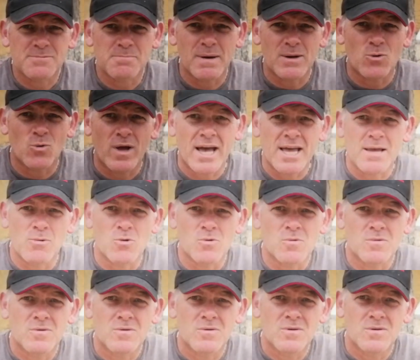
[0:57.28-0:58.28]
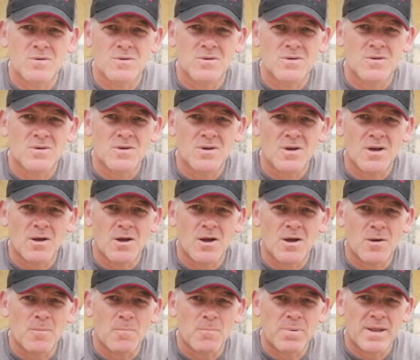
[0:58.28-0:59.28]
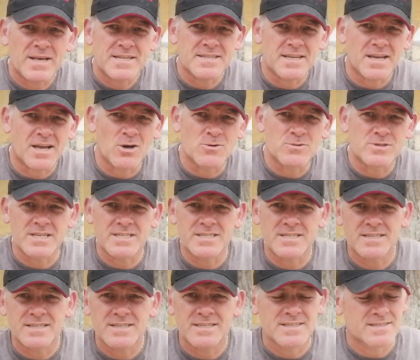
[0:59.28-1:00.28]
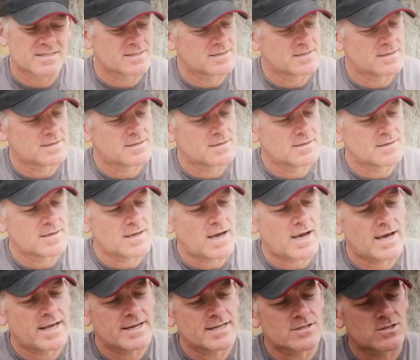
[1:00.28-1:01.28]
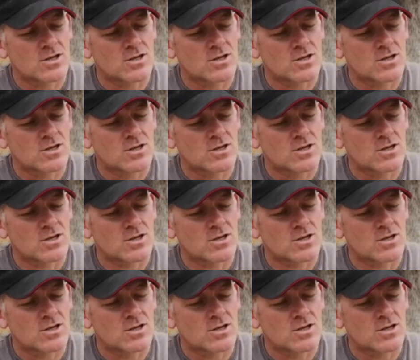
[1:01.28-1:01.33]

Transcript: metal cable, plastic coated, and it's